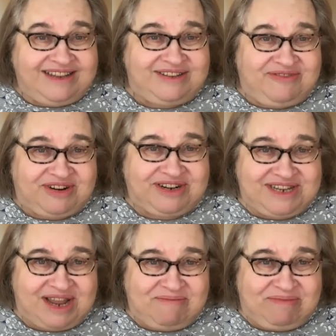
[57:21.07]
as for
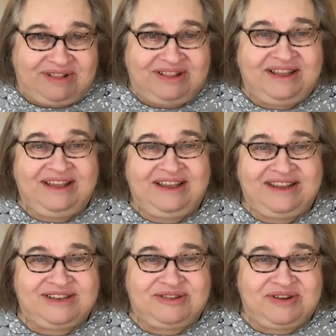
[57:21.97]
example,
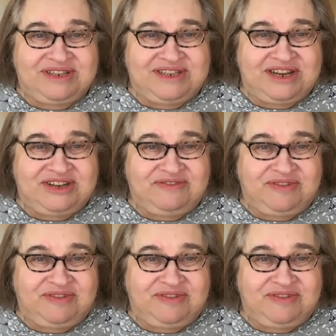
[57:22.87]
as a translation